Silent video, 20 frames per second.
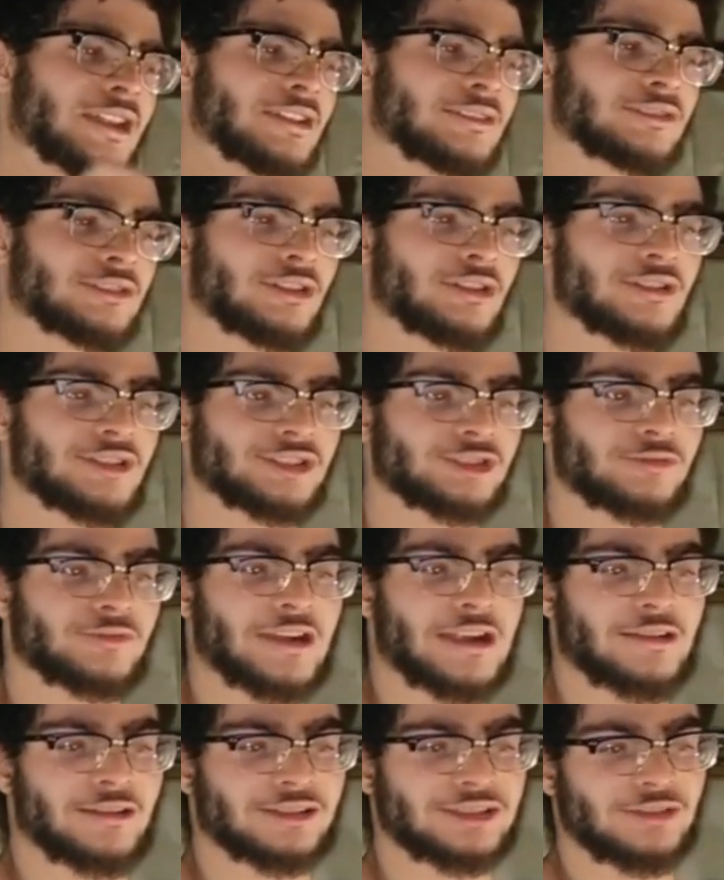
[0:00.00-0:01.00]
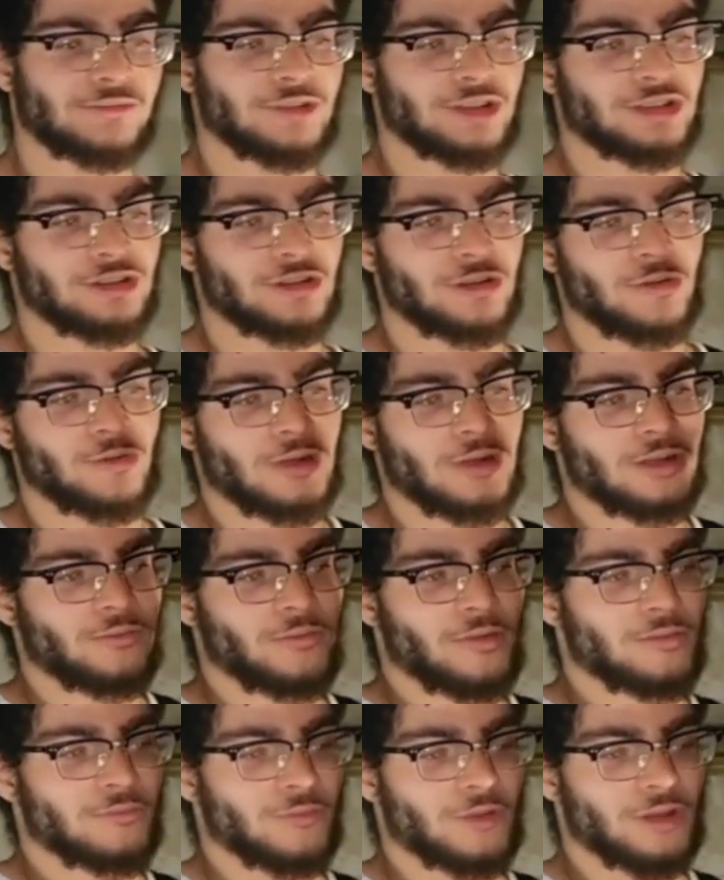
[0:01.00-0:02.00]
turn this around because I really don't
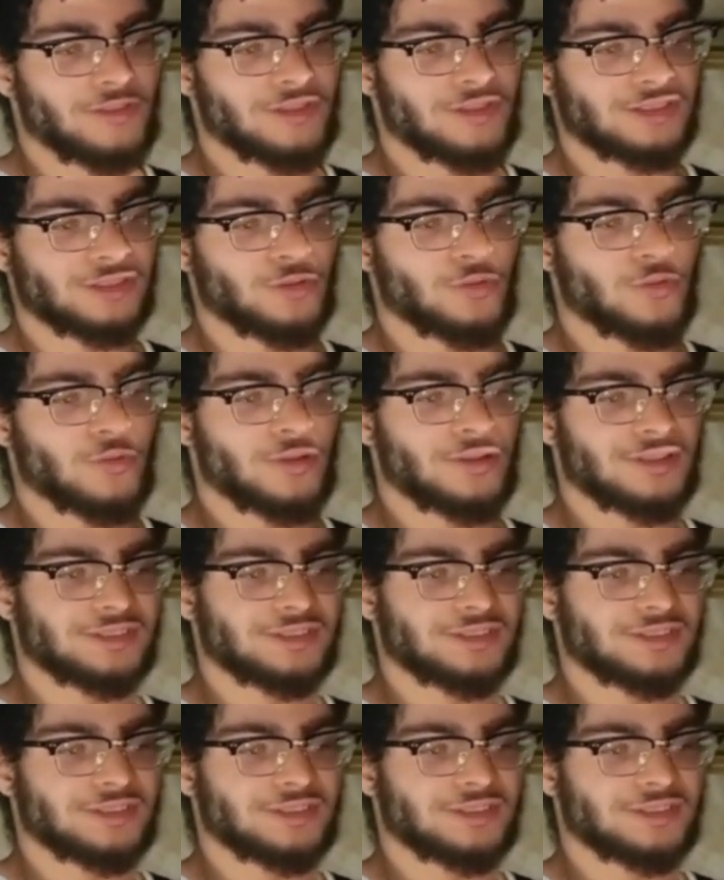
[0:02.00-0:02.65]
want this cord